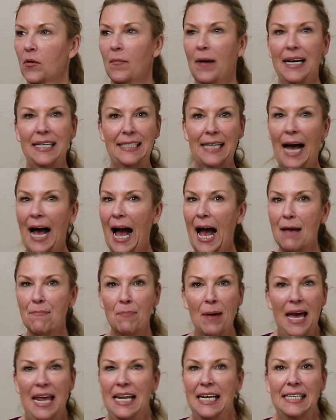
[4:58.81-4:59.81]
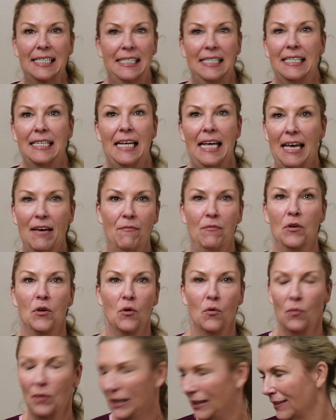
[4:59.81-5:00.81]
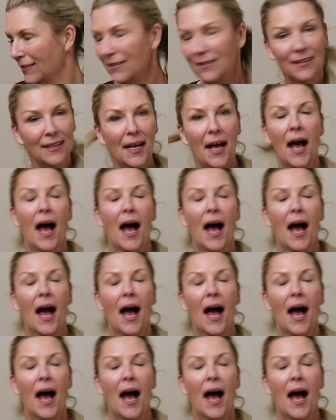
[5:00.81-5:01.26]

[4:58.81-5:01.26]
my Ty Pennington, if you will,